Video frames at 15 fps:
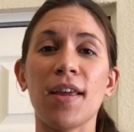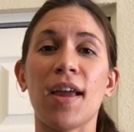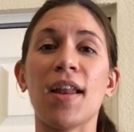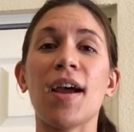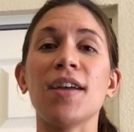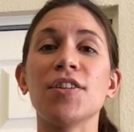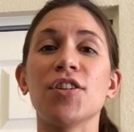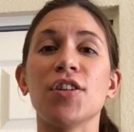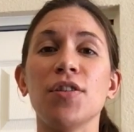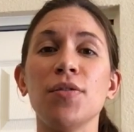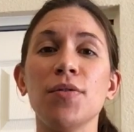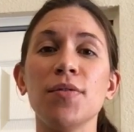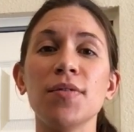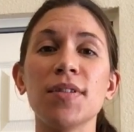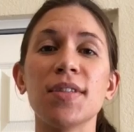and I
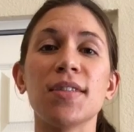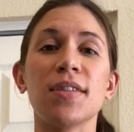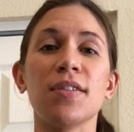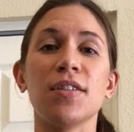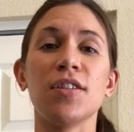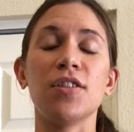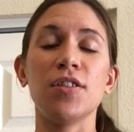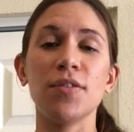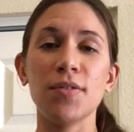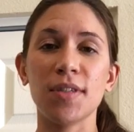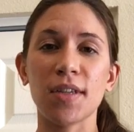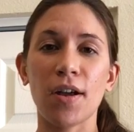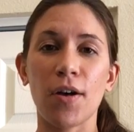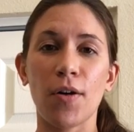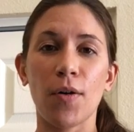choose to do
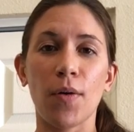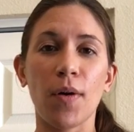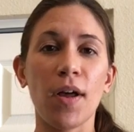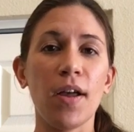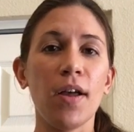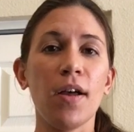so